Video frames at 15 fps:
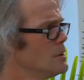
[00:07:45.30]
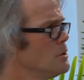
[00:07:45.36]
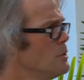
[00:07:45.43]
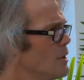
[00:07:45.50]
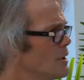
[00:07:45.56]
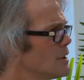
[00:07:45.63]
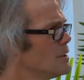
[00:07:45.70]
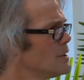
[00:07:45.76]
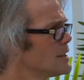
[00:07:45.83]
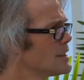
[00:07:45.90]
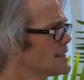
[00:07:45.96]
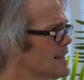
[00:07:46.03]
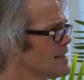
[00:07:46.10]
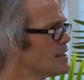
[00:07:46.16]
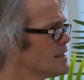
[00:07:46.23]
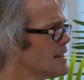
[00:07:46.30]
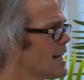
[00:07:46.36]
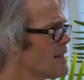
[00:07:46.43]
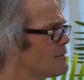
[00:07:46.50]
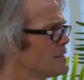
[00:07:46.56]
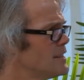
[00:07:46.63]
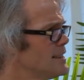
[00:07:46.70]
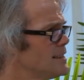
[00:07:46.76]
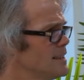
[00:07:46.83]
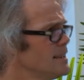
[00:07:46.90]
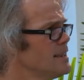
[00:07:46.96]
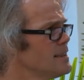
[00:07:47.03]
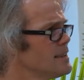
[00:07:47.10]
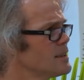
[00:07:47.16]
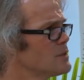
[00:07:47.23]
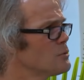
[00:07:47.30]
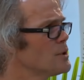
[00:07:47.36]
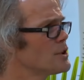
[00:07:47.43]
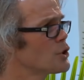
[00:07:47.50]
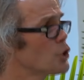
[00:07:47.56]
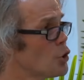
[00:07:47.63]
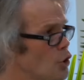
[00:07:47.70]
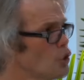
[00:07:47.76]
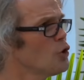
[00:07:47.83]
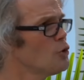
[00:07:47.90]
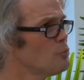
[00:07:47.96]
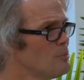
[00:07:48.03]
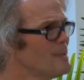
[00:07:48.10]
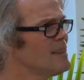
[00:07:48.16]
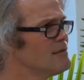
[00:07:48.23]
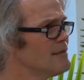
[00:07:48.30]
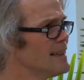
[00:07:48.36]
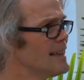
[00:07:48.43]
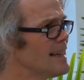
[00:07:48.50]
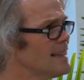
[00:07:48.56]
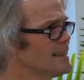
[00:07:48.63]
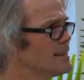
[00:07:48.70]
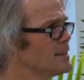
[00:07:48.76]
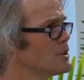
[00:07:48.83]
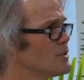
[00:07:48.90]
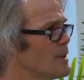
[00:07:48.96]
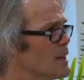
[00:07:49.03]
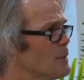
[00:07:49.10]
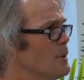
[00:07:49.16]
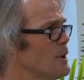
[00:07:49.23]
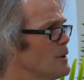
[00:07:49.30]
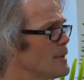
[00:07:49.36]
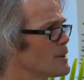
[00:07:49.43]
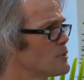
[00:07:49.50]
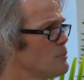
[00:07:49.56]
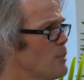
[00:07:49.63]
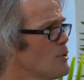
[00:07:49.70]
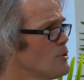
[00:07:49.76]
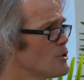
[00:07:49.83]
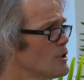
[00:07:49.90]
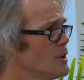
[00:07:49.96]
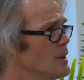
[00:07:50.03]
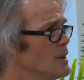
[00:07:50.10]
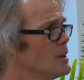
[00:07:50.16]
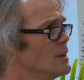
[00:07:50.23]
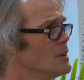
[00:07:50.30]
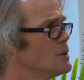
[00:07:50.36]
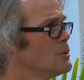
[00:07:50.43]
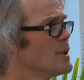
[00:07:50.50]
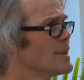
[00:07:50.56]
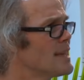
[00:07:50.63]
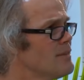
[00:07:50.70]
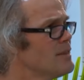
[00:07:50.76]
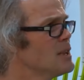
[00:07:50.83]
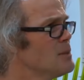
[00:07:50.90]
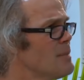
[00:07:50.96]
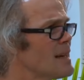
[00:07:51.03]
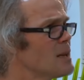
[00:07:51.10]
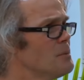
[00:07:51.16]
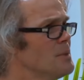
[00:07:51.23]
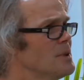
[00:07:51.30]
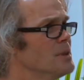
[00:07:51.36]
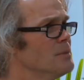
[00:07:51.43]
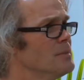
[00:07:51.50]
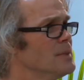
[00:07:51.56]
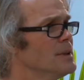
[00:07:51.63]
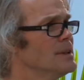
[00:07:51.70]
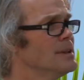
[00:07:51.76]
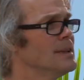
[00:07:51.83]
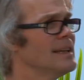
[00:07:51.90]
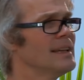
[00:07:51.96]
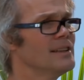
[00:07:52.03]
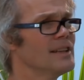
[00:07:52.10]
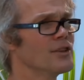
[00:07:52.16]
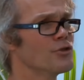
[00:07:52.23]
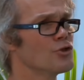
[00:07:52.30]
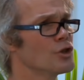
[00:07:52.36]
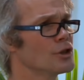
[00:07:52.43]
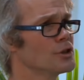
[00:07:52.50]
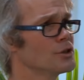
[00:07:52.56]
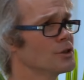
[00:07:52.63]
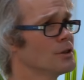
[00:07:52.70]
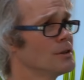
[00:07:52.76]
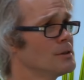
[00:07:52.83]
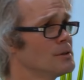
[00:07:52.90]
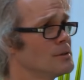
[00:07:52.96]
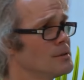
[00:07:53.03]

who are, essentially have diseases which could be related to aluminium exposure, we're giving them aluminium in their drugs.